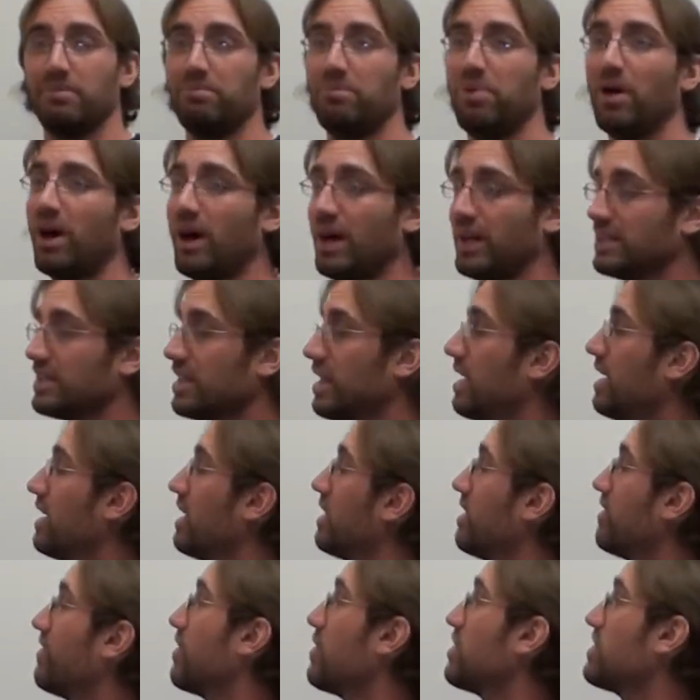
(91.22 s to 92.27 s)
But
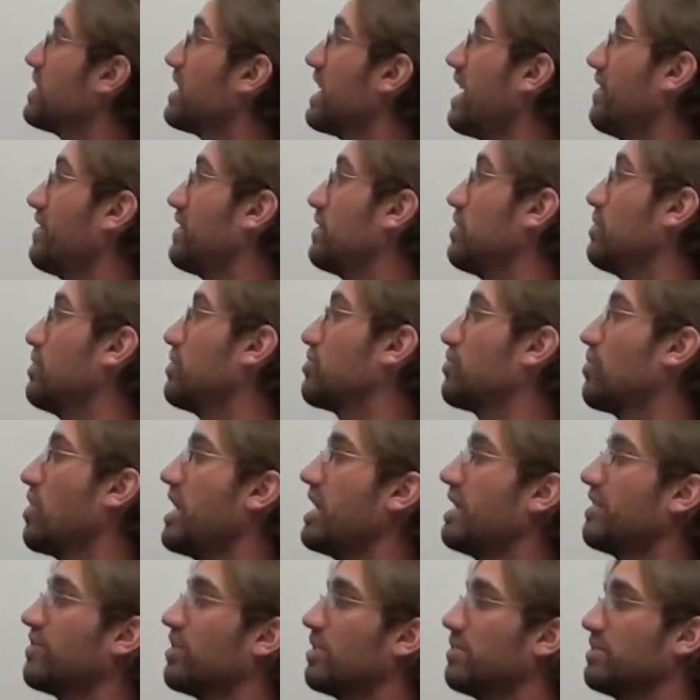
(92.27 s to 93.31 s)
the first thing I have to do is
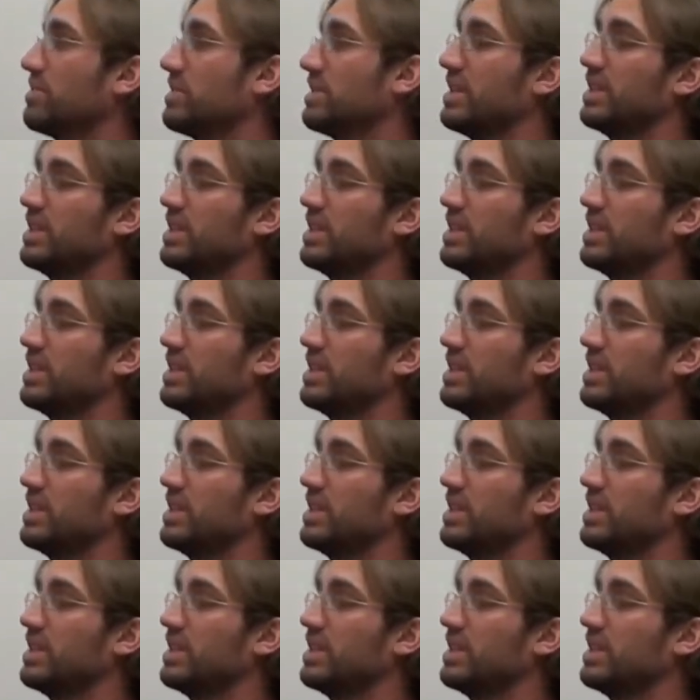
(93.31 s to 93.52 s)
write it from